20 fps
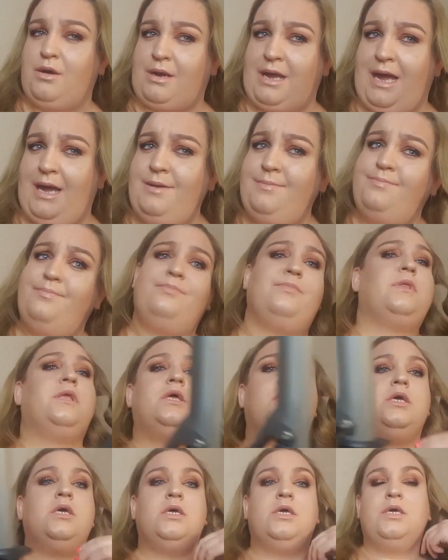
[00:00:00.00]
okay?
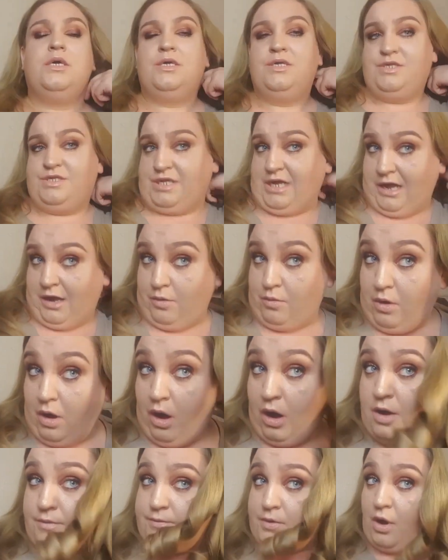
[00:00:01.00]
So,
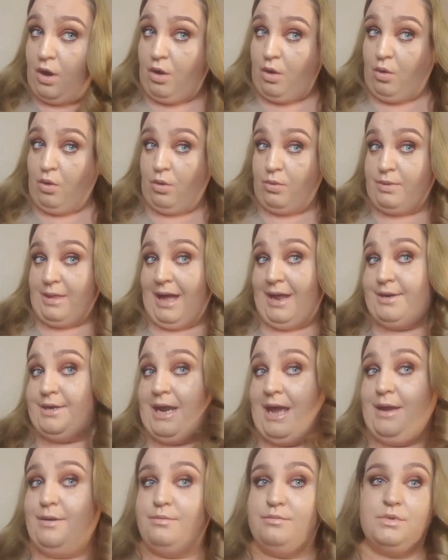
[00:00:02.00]
I've got all
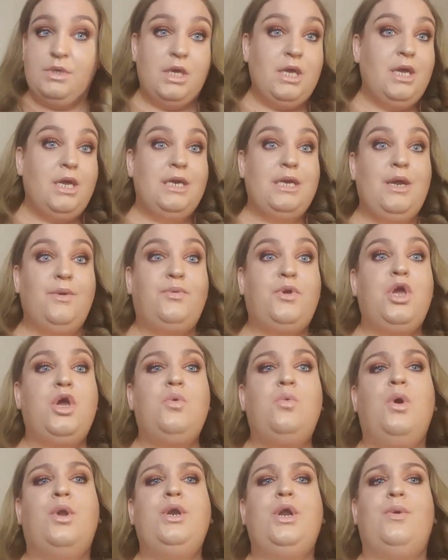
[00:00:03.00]
that now. Now, if
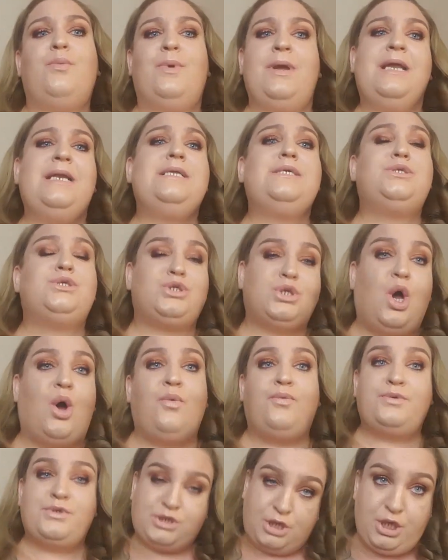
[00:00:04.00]
you want a really
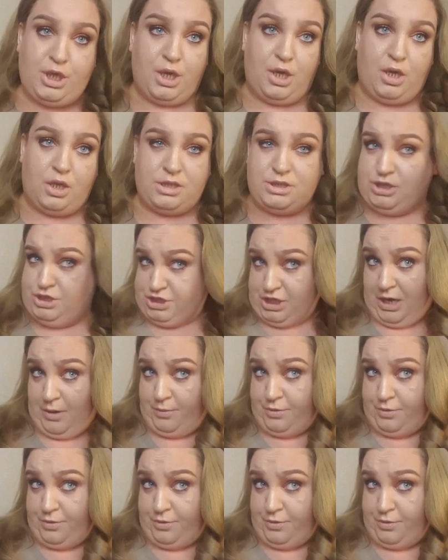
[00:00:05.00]
soft curl and you